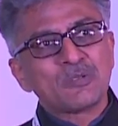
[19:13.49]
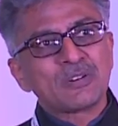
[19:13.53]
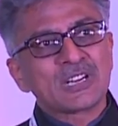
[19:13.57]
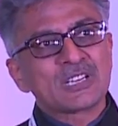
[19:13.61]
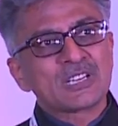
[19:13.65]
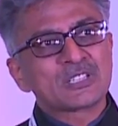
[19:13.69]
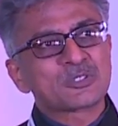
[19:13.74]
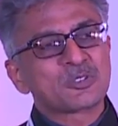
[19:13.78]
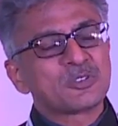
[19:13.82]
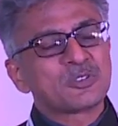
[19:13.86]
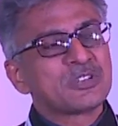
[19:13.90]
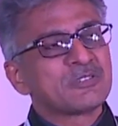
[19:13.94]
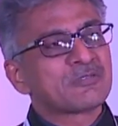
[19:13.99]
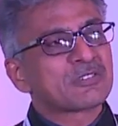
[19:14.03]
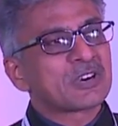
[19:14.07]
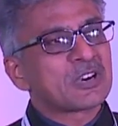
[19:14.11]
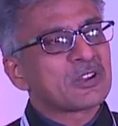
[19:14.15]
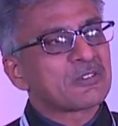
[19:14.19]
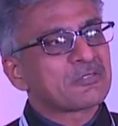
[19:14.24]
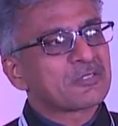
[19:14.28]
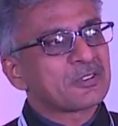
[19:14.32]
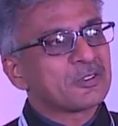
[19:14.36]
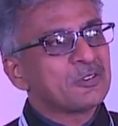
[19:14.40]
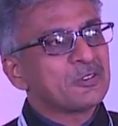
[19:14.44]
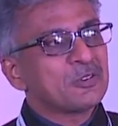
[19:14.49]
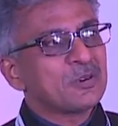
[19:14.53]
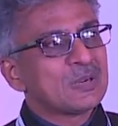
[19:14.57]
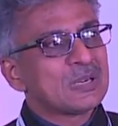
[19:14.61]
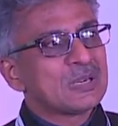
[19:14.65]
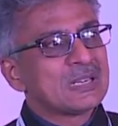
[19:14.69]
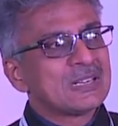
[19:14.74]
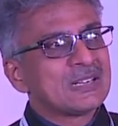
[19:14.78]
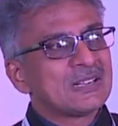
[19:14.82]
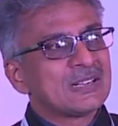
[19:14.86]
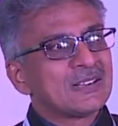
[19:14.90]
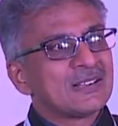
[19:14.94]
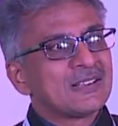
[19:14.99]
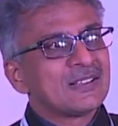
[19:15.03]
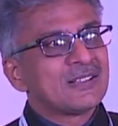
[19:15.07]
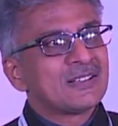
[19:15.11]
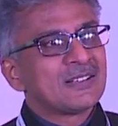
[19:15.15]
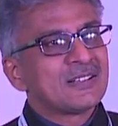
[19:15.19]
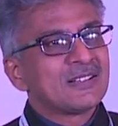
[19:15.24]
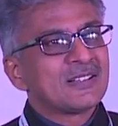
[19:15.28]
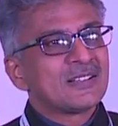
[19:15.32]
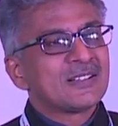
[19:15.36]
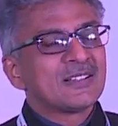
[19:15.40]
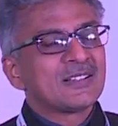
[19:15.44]
stood in front of you,
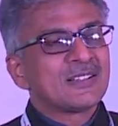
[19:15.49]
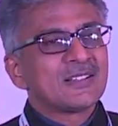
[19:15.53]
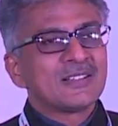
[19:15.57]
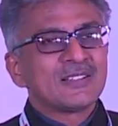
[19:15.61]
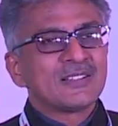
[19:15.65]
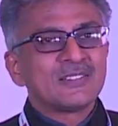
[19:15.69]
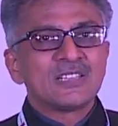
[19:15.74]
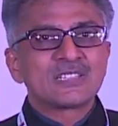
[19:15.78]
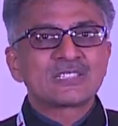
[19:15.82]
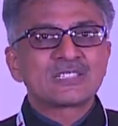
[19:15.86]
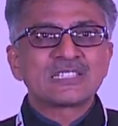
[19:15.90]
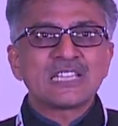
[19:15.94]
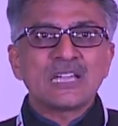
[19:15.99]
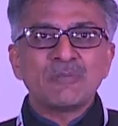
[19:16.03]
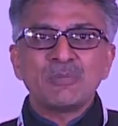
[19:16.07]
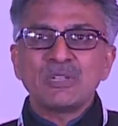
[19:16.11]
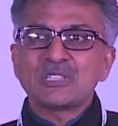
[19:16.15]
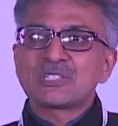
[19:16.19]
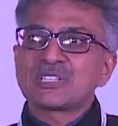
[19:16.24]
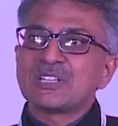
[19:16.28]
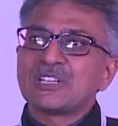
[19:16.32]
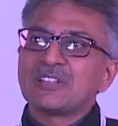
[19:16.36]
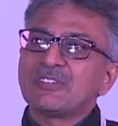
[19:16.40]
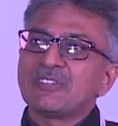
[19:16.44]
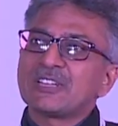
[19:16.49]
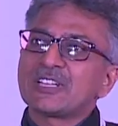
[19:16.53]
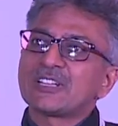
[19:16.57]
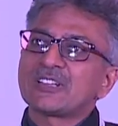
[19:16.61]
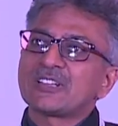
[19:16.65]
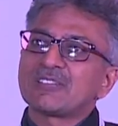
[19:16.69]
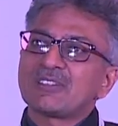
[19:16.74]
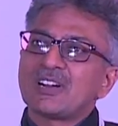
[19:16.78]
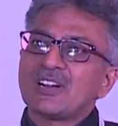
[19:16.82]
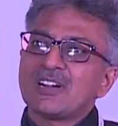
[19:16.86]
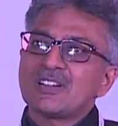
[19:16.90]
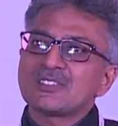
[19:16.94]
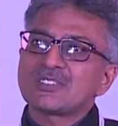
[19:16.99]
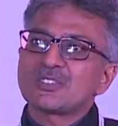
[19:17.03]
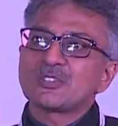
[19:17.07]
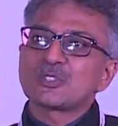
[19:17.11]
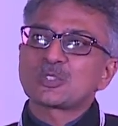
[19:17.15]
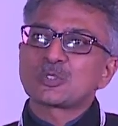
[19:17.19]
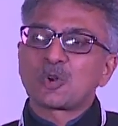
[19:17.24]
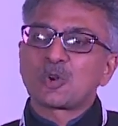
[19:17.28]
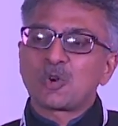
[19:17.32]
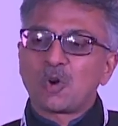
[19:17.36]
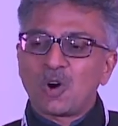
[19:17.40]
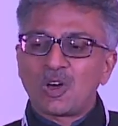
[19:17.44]
the SEBI certificate of ours used
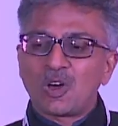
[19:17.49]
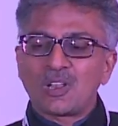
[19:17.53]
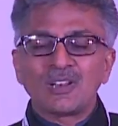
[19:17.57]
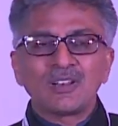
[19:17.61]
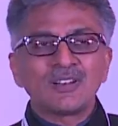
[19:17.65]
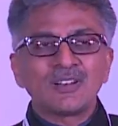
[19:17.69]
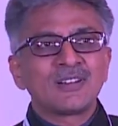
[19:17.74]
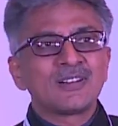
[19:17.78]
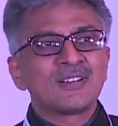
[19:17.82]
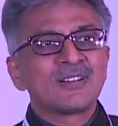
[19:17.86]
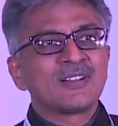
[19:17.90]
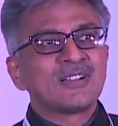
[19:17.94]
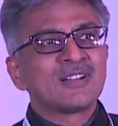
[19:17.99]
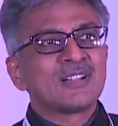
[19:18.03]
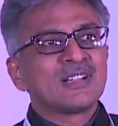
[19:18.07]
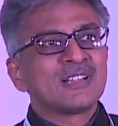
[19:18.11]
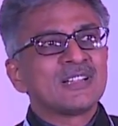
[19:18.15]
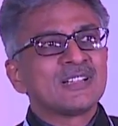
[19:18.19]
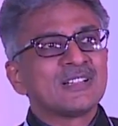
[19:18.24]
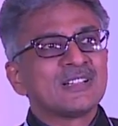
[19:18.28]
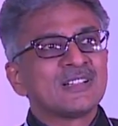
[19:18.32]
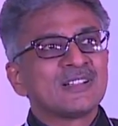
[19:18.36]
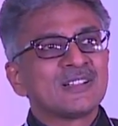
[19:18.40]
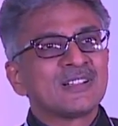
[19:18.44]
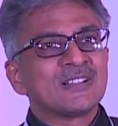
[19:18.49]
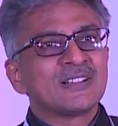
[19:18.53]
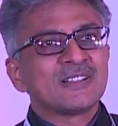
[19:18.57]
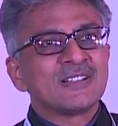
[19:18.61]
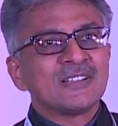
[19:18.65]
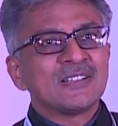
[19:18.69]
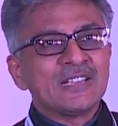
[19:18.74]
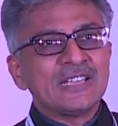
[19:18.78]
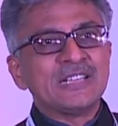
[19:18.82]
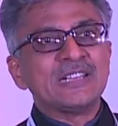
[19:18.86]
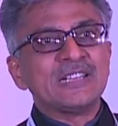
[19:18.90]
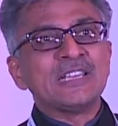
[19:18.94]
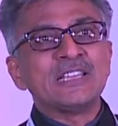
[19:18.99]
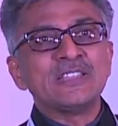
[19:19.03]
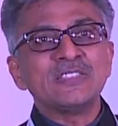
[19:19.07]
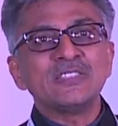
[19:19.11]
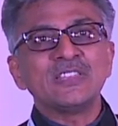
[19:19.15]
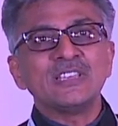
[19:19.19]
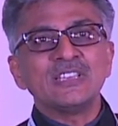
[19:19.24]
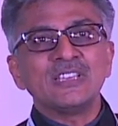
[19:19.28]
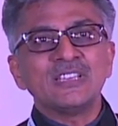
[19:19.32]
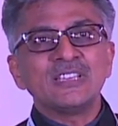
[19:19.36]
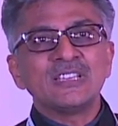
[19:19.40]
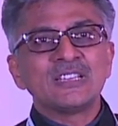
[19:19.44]
to call in
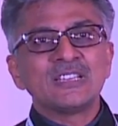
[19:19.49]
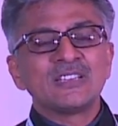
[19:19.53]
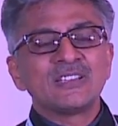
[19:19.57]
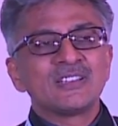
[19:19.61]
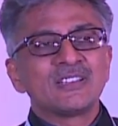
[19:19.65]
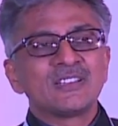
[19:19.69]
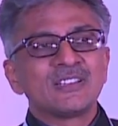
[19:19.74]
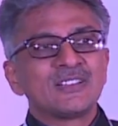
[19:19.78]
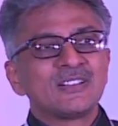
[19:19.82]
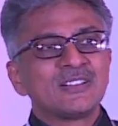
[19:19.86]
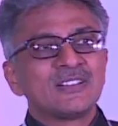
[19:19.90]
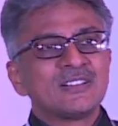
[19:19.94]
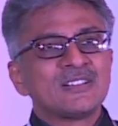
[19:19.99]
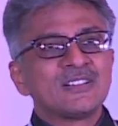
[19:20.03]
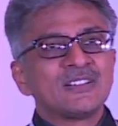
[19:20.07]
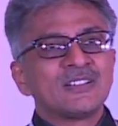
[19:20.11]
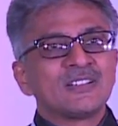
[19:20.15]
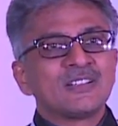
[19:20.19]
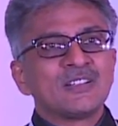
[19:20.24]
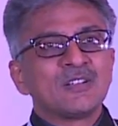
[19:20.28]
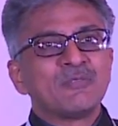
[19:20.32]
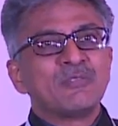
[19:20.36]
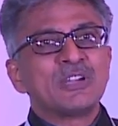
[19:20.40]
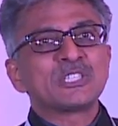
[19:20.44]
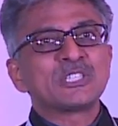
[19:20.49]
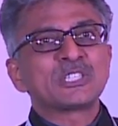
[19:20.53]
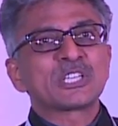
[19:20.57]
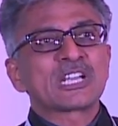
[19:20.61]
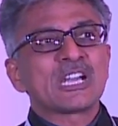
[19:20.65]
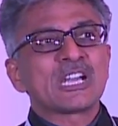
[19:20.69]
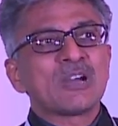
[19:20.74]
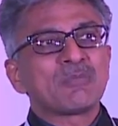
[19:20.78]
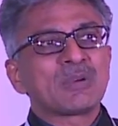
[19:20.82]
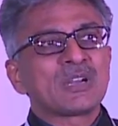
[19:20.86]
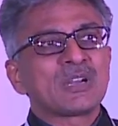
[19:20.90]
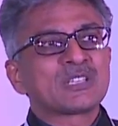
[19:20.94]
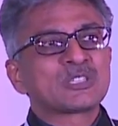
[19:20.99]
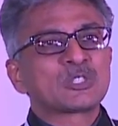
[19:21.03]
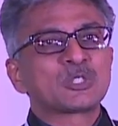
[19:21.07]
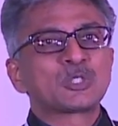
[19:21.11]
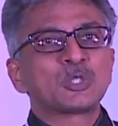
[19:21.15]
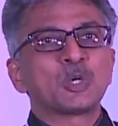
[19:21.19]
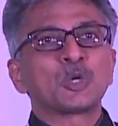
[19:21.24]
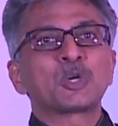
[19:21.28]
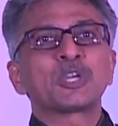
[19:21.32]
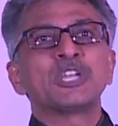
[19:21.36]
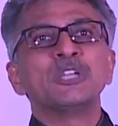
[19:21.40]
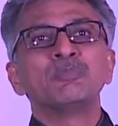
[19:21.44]
Hindi venture capital as
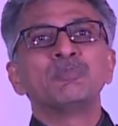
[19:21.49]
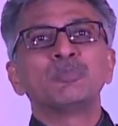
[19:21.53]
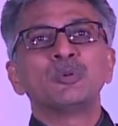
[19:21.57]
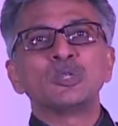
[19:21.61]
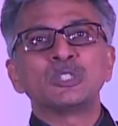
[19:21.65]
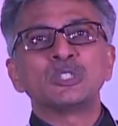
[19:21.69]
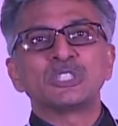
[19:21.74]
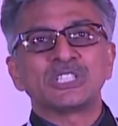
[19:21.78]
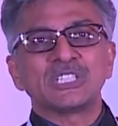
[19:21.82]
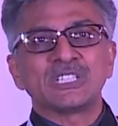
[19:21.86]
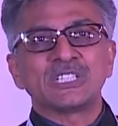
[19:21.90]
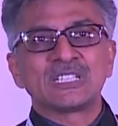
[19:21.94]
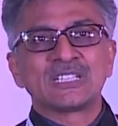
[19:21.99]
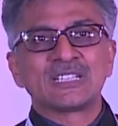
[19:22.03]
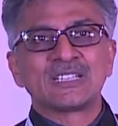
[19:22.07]
Jokhim Punji.